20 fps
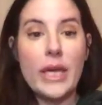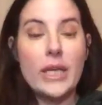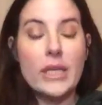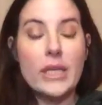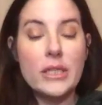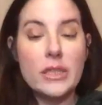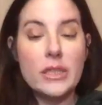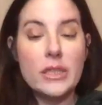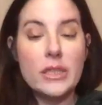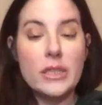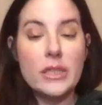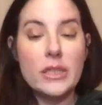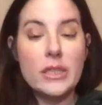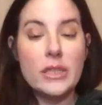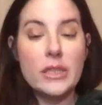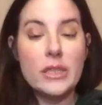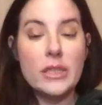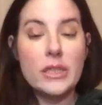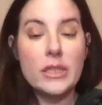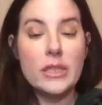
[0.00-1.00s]
okay, is
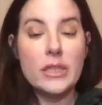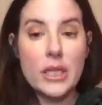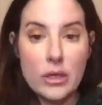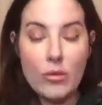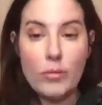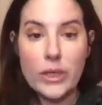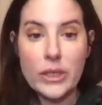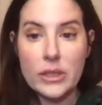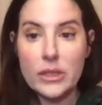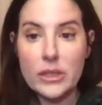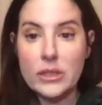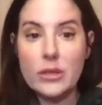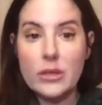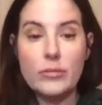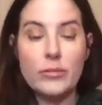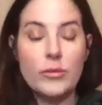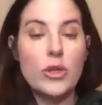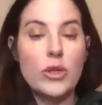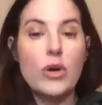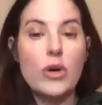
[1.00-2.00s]
there a reporting
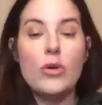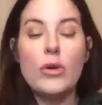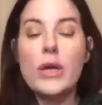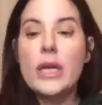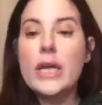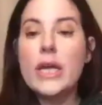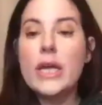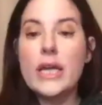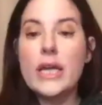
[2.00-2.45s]
system?